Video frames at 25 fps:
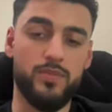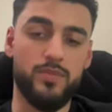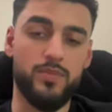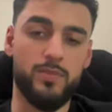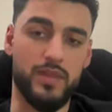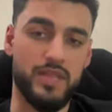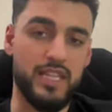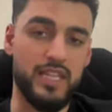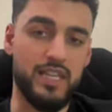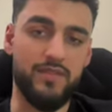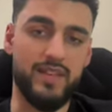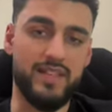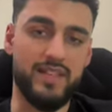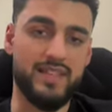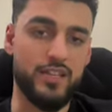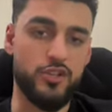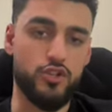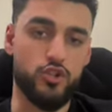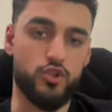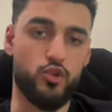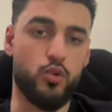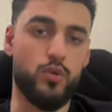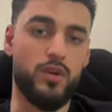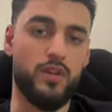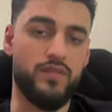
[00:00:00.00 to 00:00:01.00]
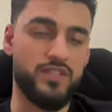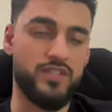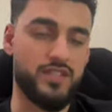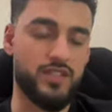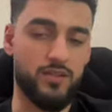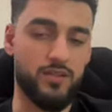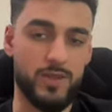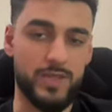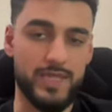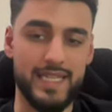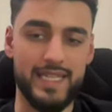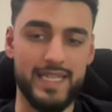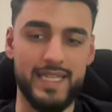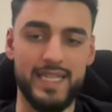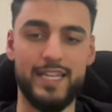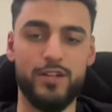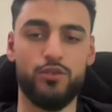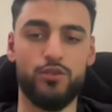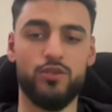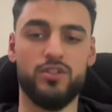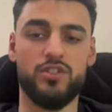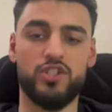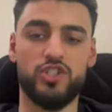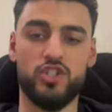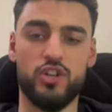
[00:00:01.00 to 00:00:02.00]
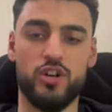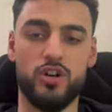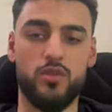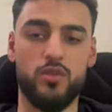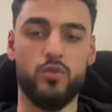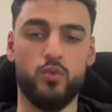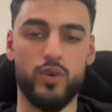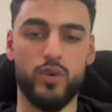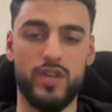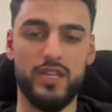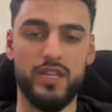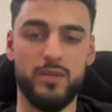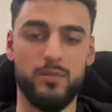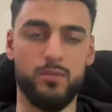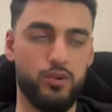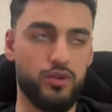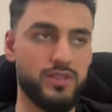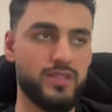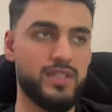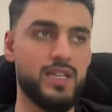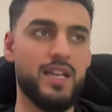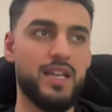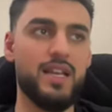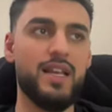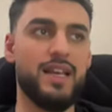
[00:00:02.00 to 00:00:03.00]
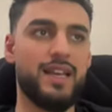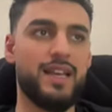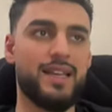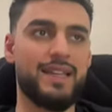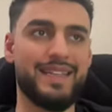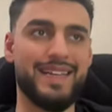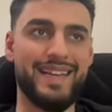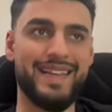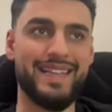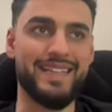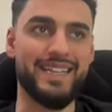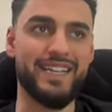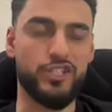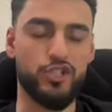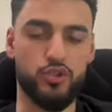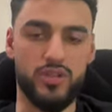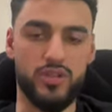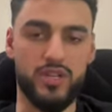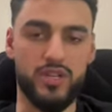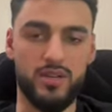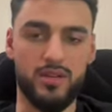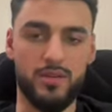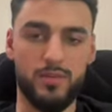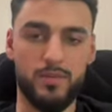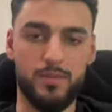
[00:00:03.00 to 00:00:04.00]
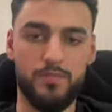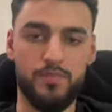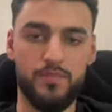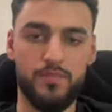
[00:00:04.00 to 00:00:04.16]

believing that you know every single thing, and you're gonna start reading books and getting educated.